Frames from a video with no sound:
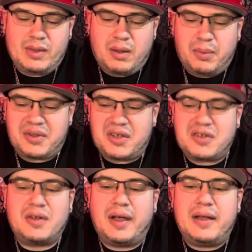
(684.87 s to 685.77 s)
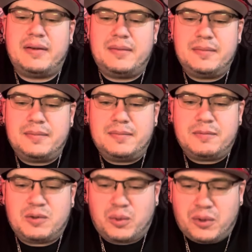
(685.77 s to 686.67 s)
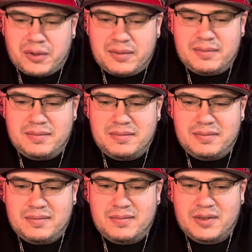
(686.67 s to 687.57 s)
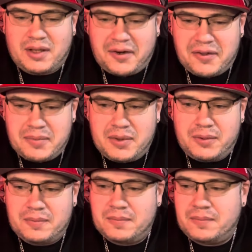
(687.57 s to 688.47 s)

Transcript: But they still head toward the light of the moon.